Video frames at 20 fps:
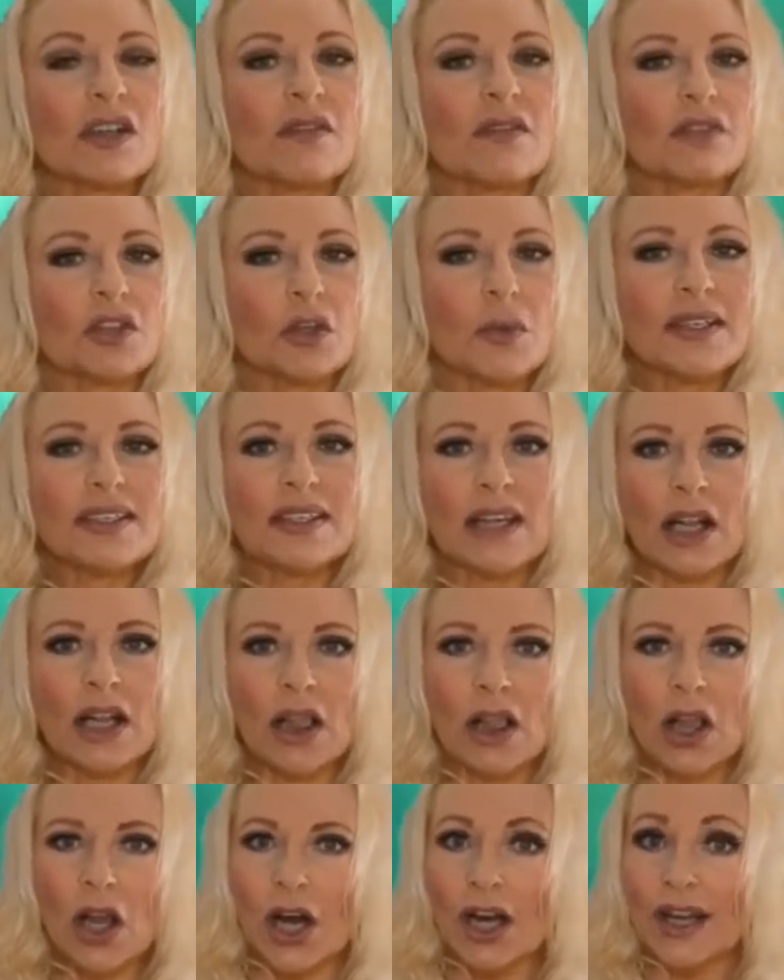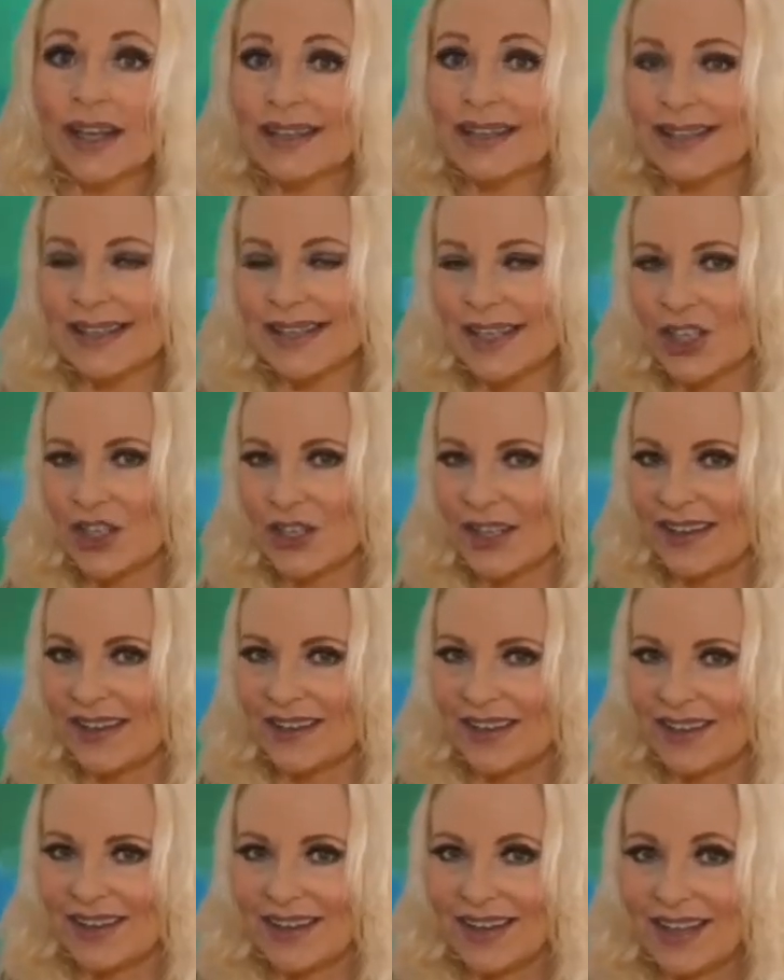of Lewis and Clark is
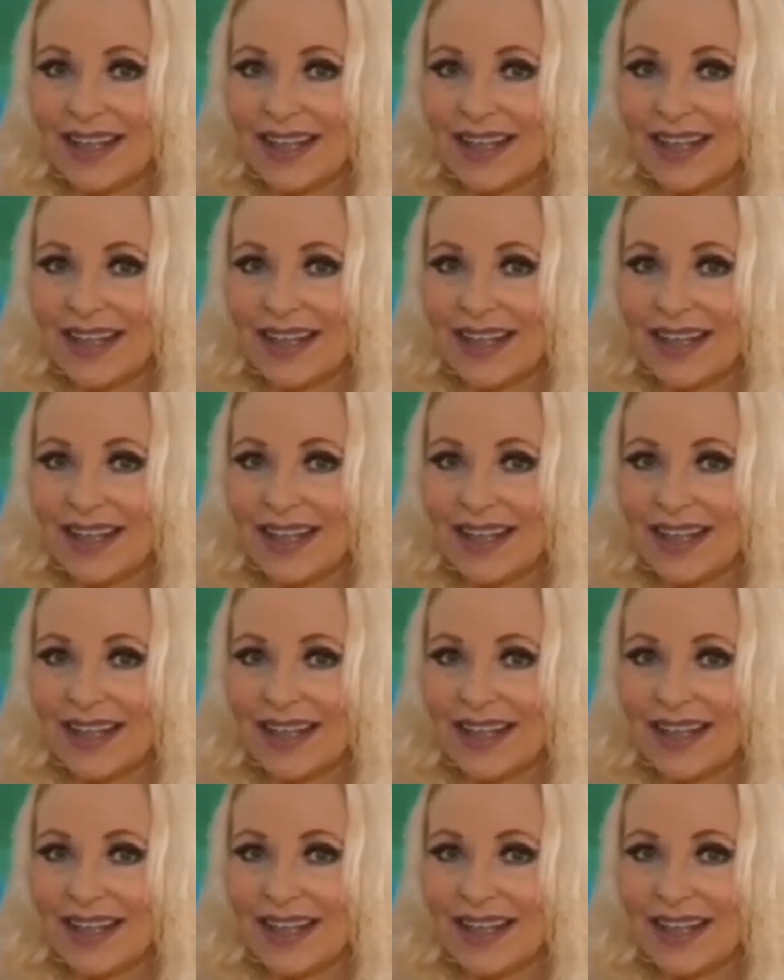initiated.